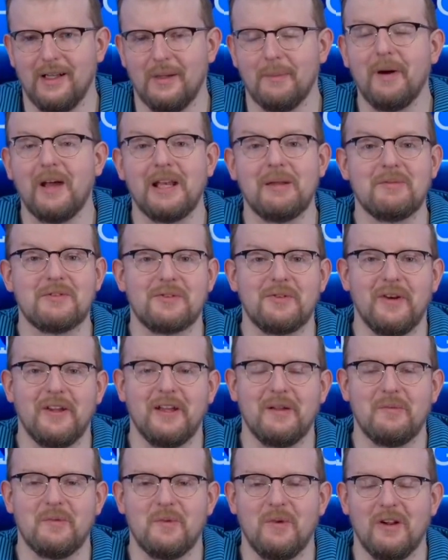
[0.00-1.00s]
My name is
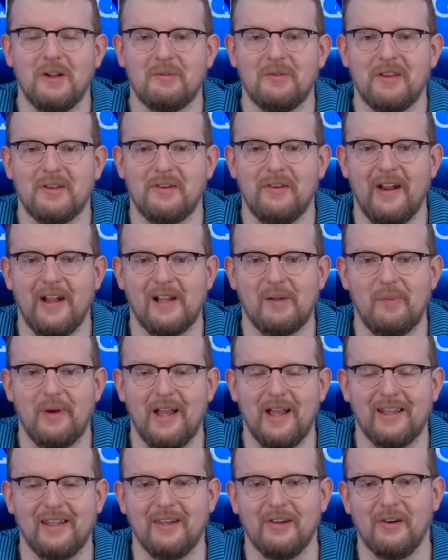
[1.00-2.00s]
Graham, and welcome to the
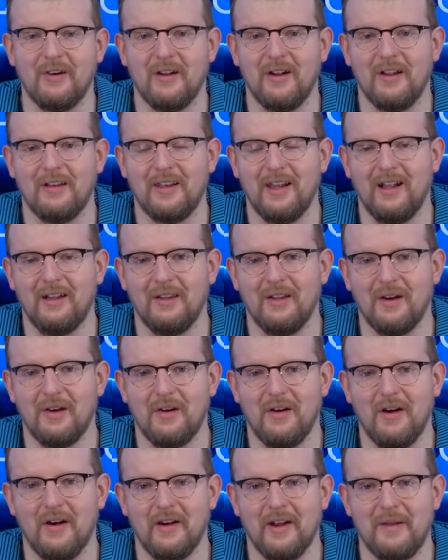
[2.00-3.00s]
Crack-A-Pack here on
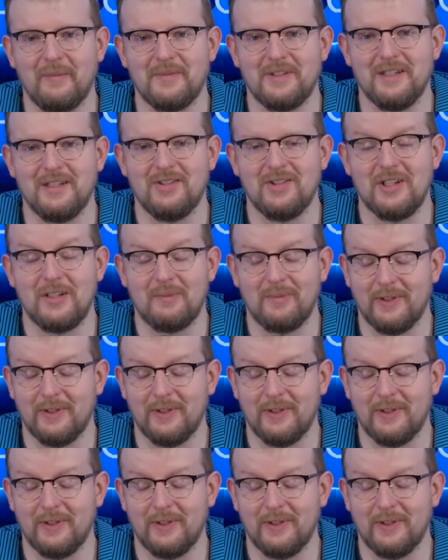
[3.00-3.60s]
LRRMTG.